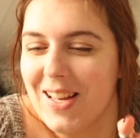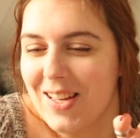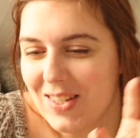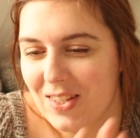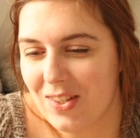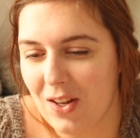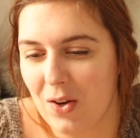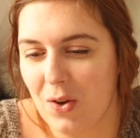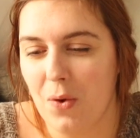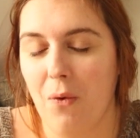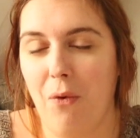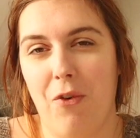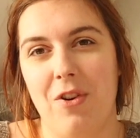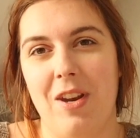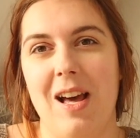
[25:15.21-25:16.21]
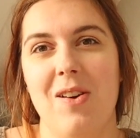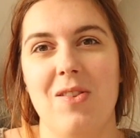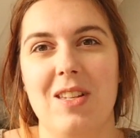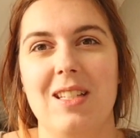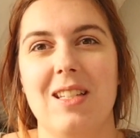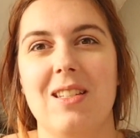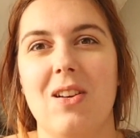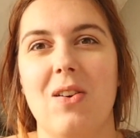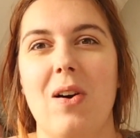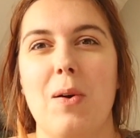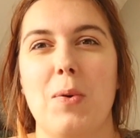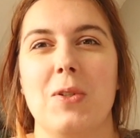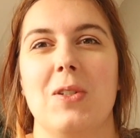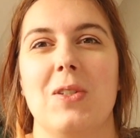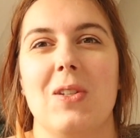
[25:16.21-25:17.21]
So for now, this is all I
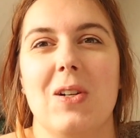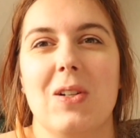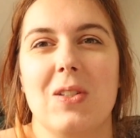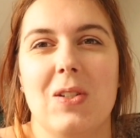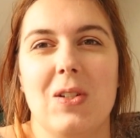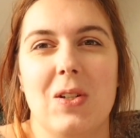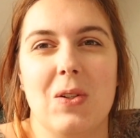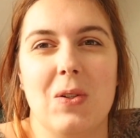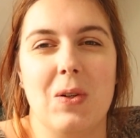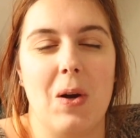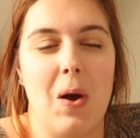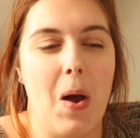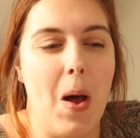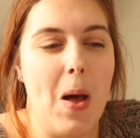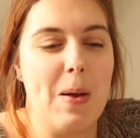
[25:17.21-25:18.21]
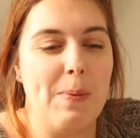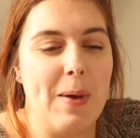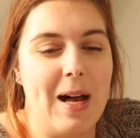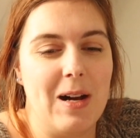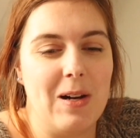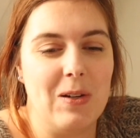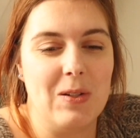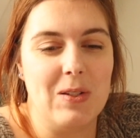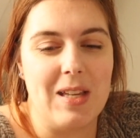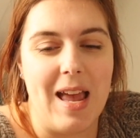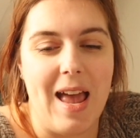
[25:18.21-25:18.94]
want to talk to you about.